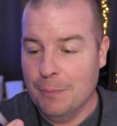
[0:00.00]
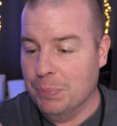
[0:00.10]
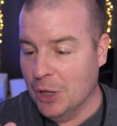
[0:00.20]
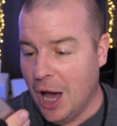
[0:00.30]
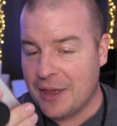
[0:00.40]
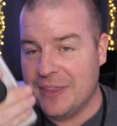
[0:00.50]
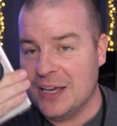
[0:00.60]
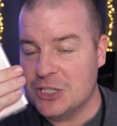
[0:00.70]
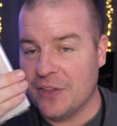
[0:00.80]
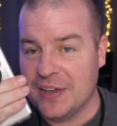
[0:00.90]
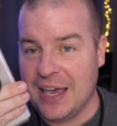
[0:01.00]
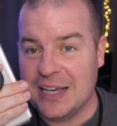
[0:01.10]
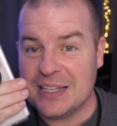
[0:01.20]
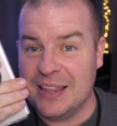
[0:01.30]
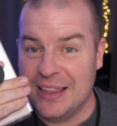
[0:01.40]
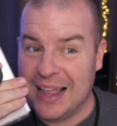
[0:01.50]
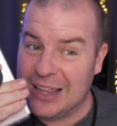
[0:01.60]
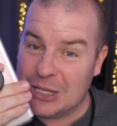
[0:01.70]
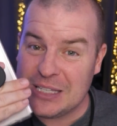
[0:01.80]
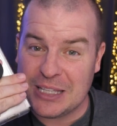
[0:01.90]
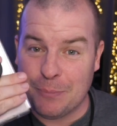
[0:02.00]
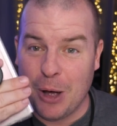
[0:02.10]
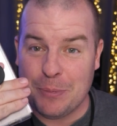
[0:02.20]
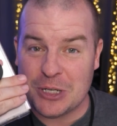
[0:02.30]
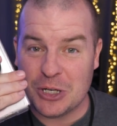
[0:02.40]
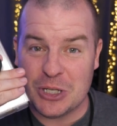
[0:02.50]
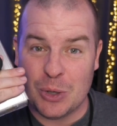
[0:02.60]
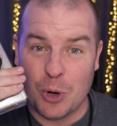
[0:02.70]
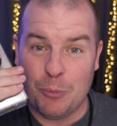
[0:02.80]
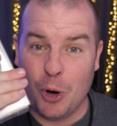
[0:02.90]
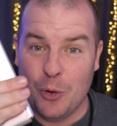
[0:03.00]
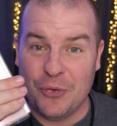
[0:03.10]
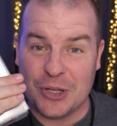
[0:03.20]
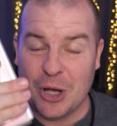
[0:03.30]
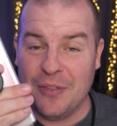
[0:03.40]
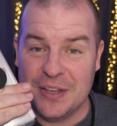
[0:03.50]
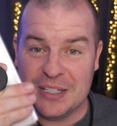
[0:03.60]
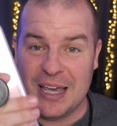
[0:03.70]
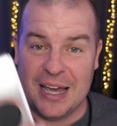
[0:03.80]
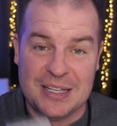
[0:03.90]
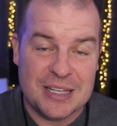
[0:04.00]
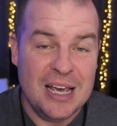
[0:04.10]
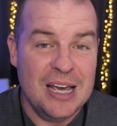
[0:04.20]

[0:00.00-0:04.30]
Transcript: block things on the case. And it looks like the pop socket's gonna work perfect on this case.